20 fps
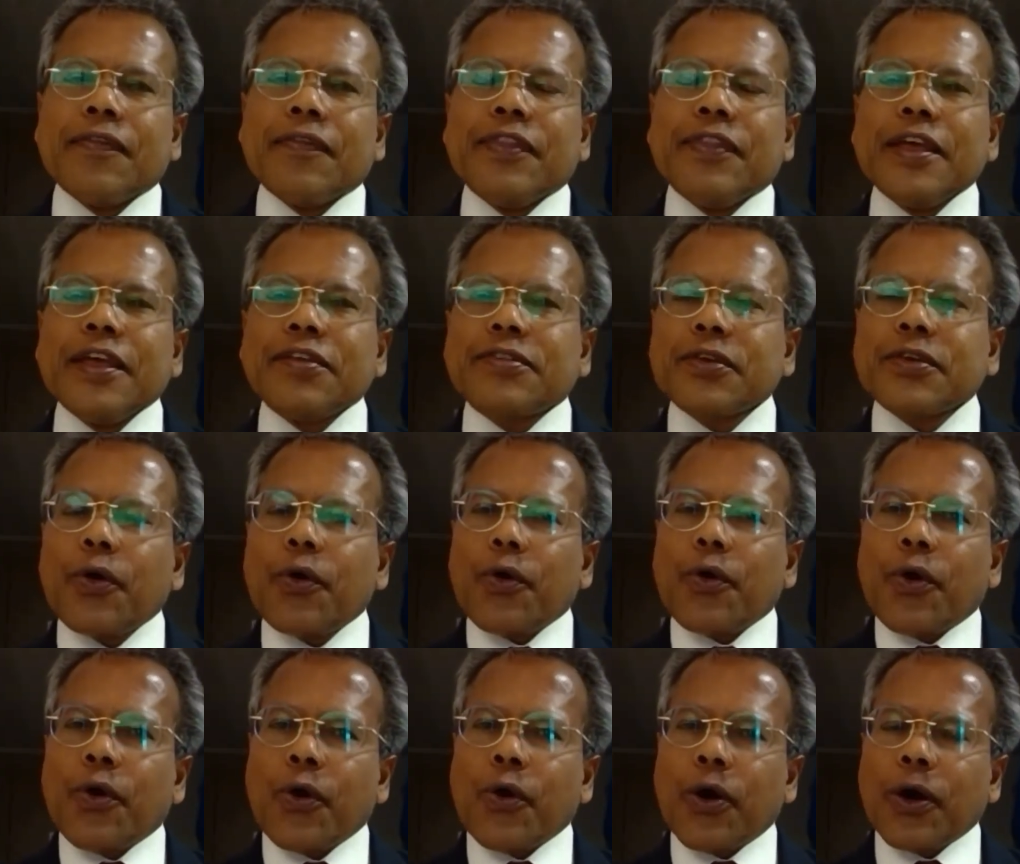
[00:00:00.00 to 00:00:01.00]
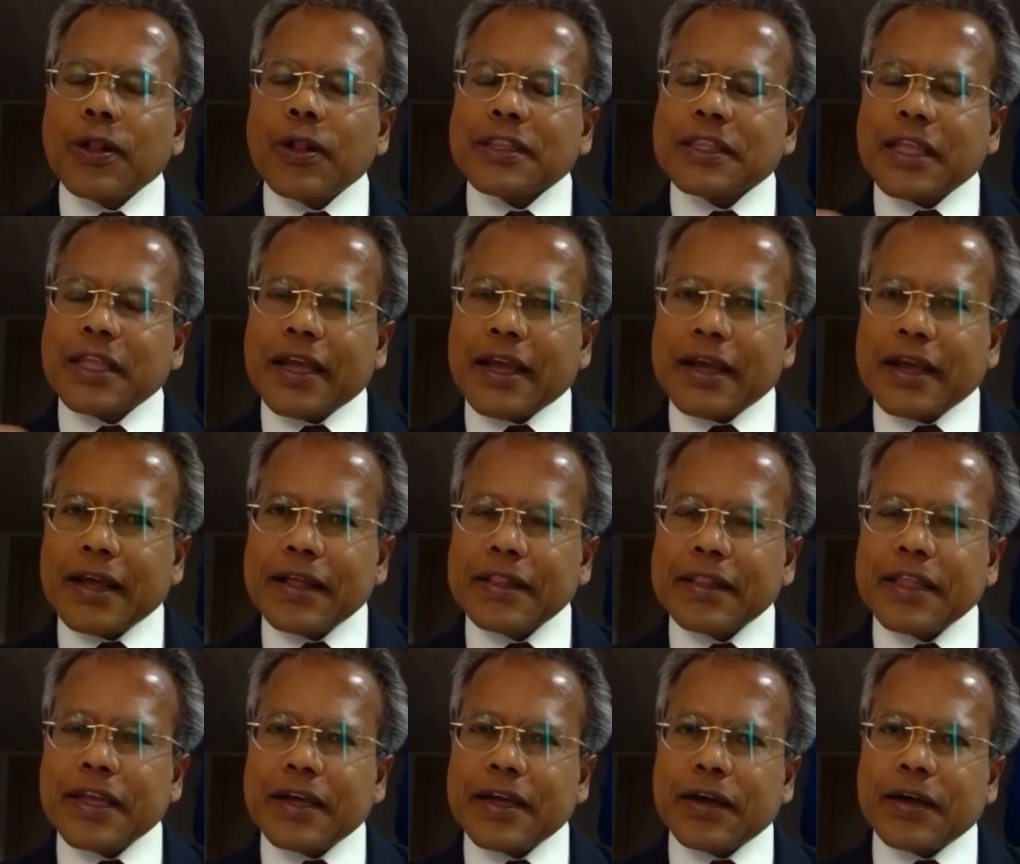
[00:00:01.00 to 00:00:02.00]
this whole thing,
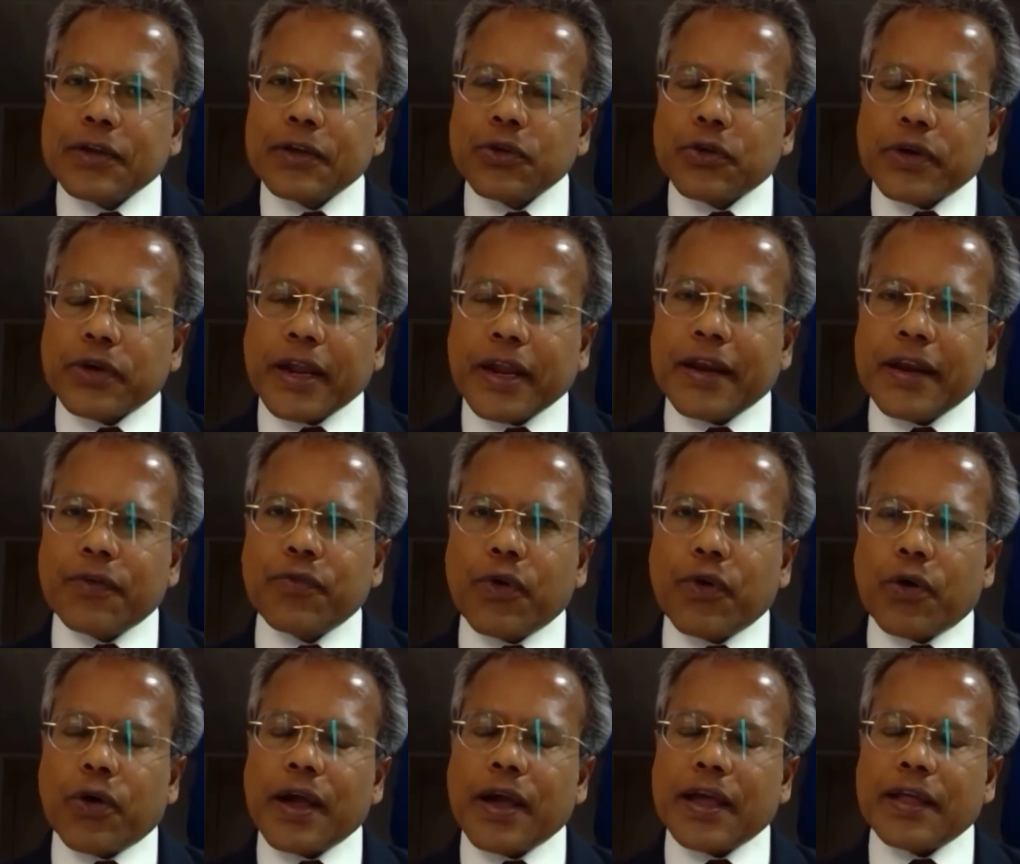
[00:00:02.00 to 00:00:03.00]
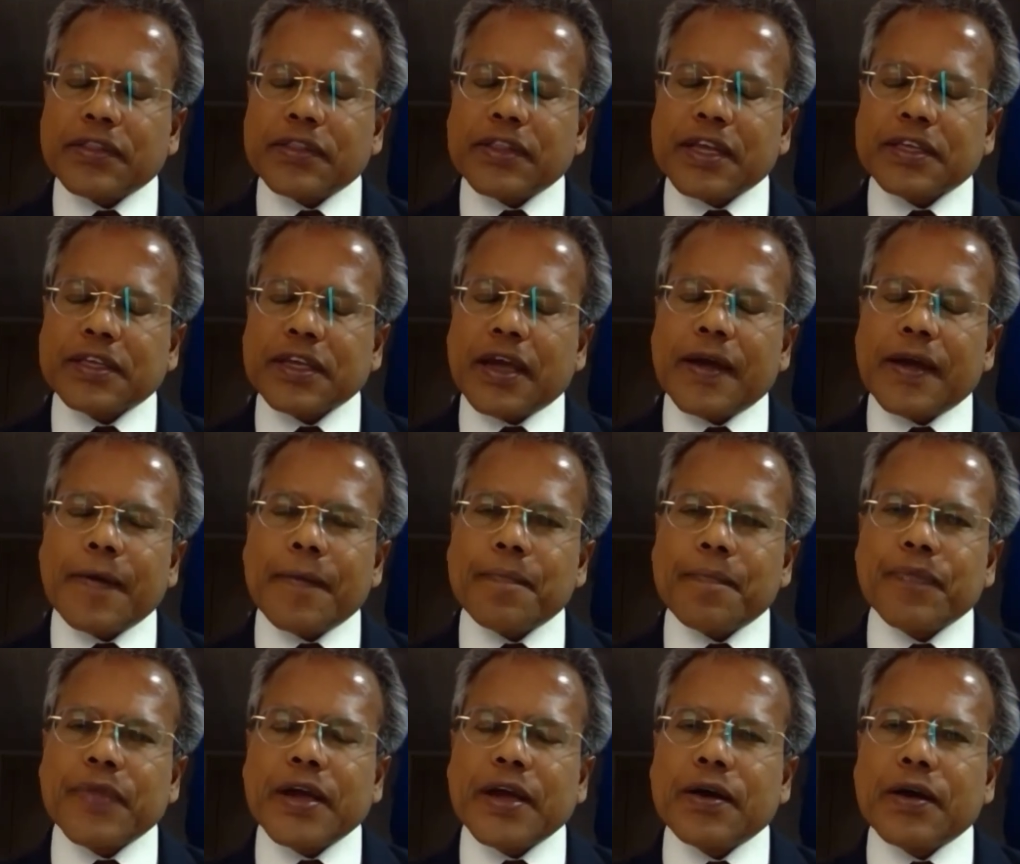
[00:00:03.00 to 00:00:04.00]
the Ukraine war, the,
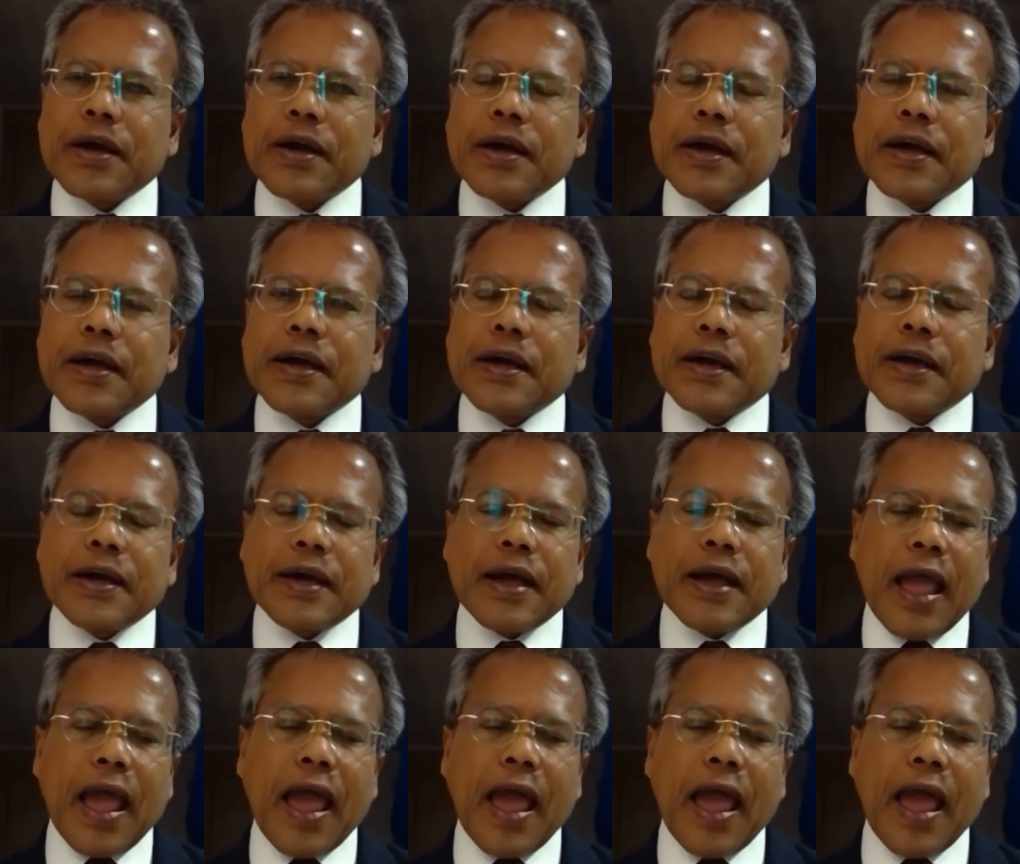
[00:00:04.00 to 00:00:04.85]
um, uh,